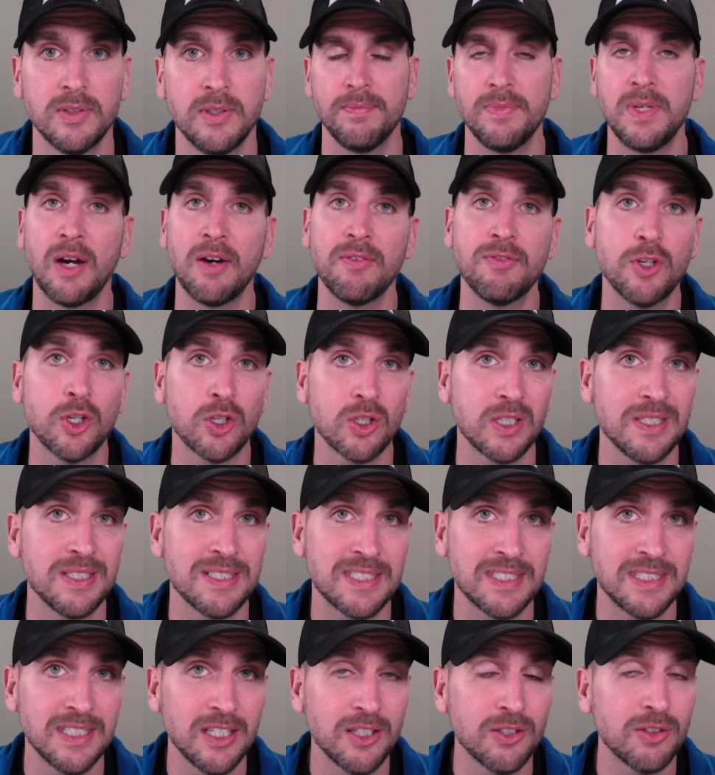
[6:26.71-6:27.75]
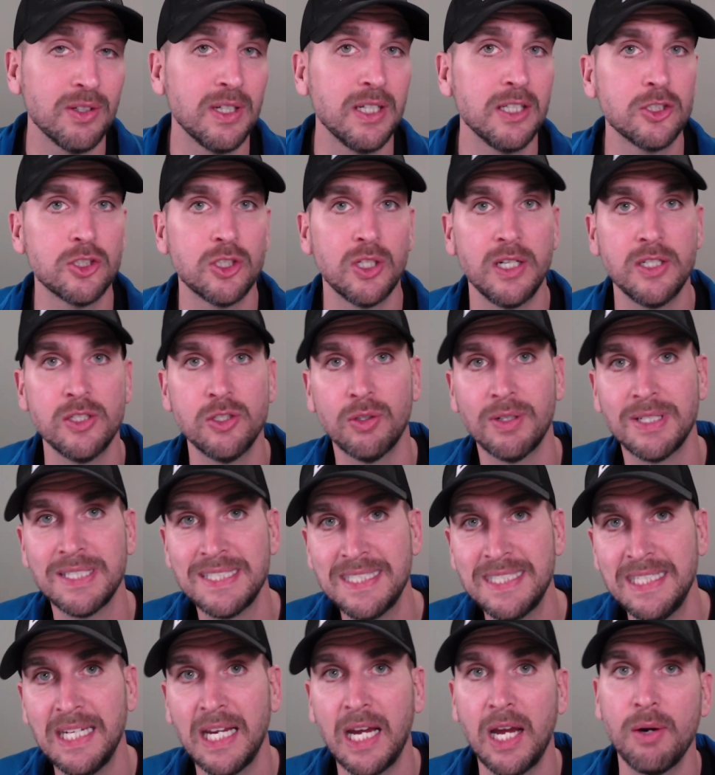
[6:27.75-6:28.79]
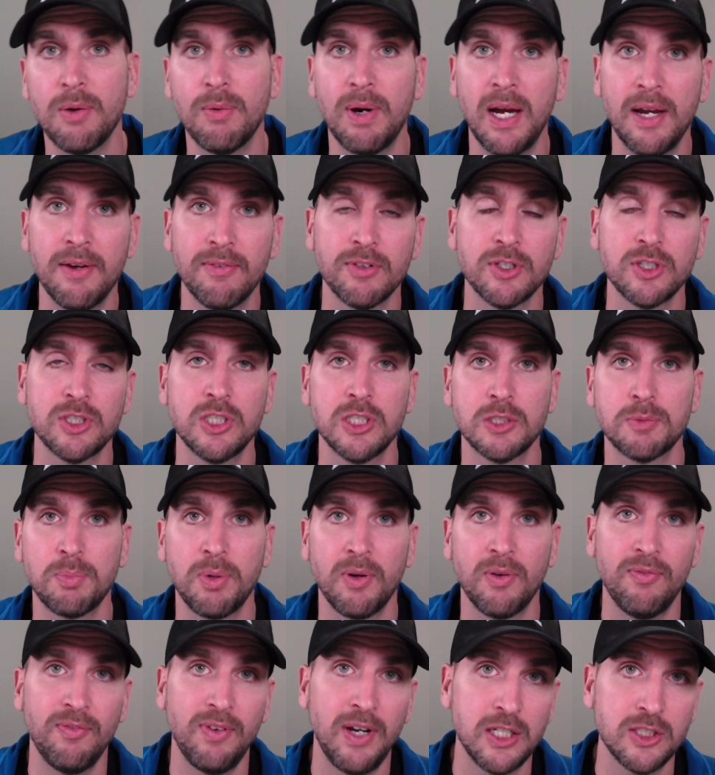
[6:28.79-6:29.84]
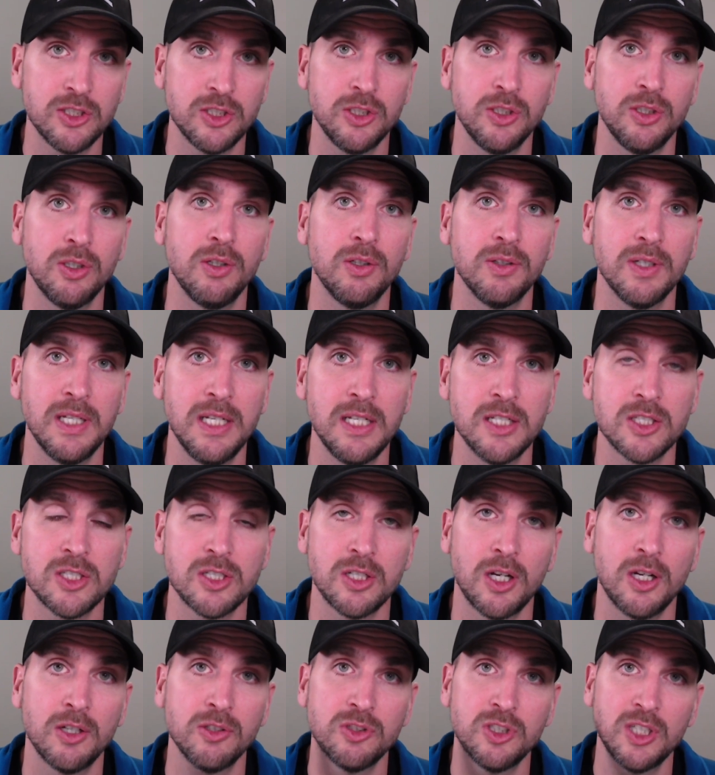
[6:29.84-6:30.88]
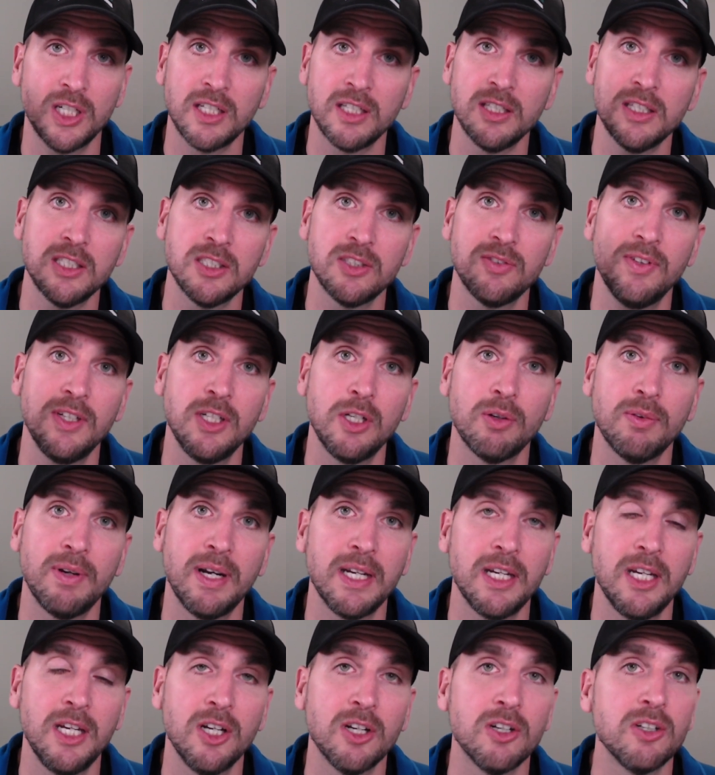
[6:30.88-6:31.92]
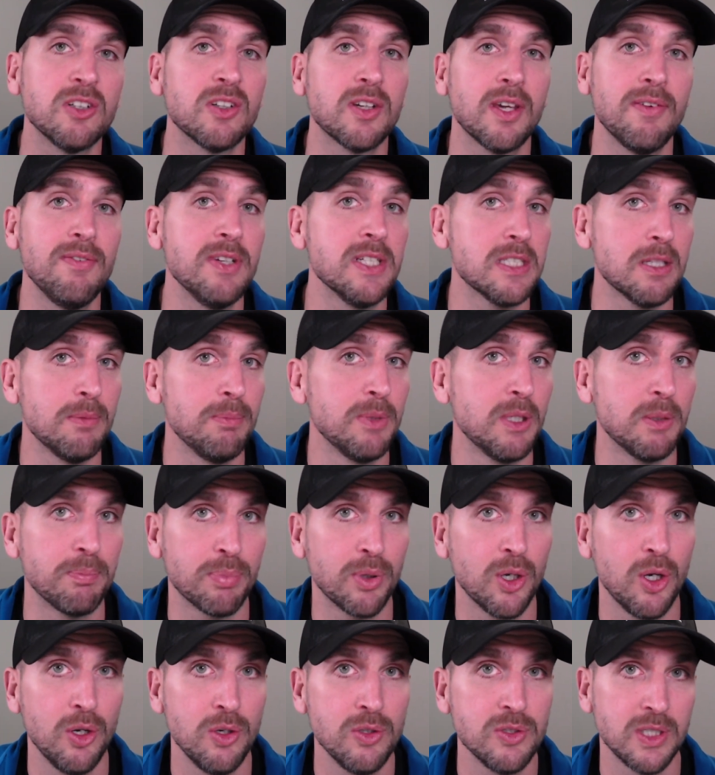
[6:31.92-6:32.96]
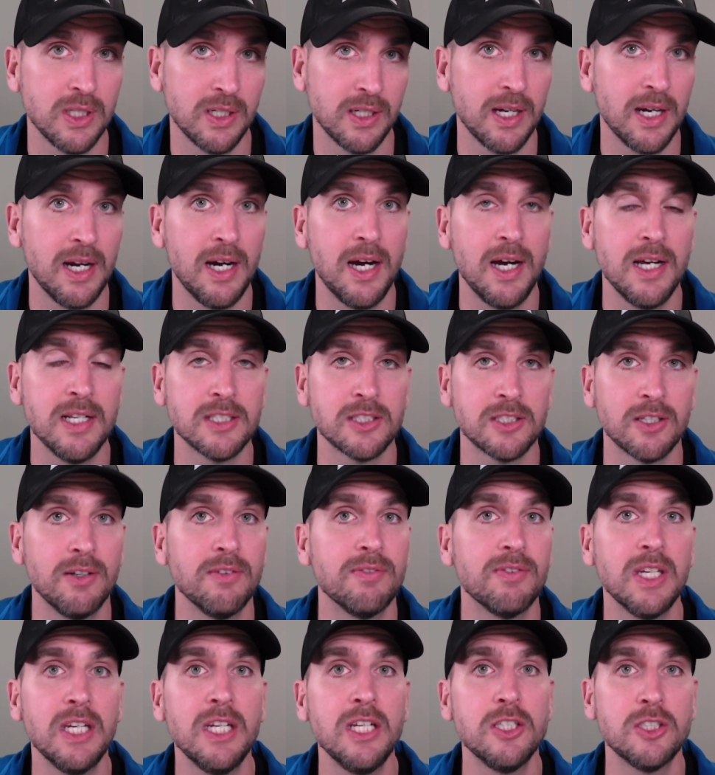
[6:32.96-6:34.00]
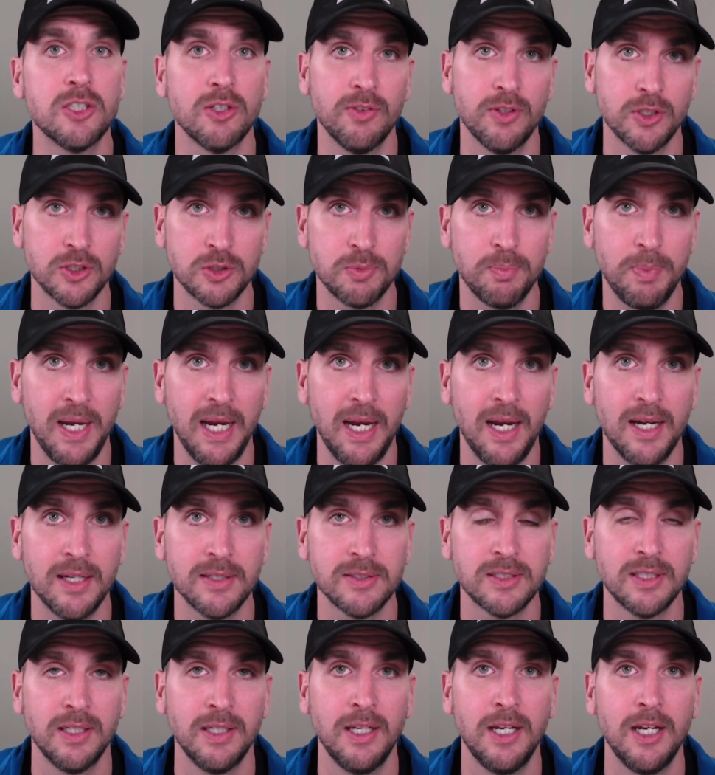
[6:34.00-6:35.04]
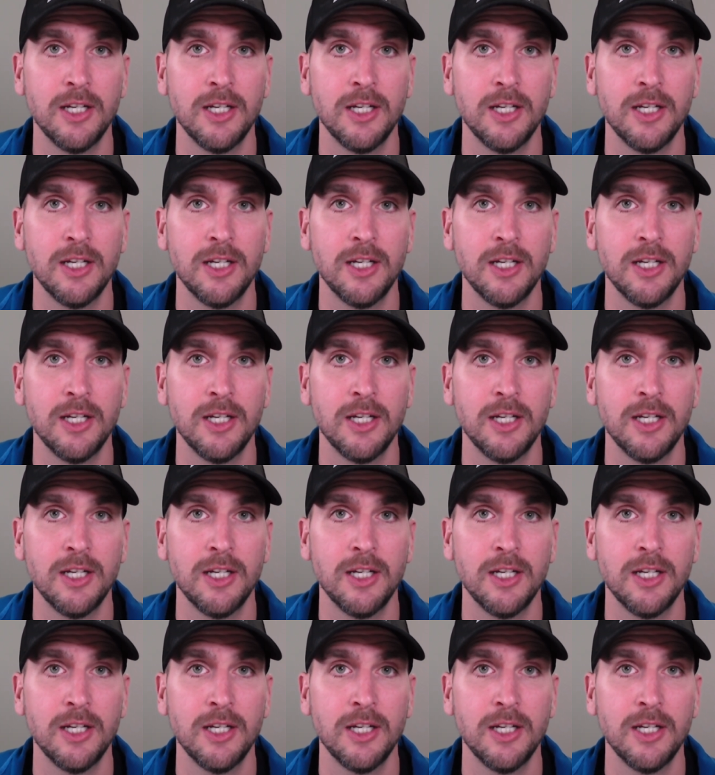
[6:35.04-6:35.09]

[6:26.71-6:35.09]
Now, if you're considering, should I do a DIY versus professional install, check out this video right here and it'll give you some of the pros and cons of each of those paths.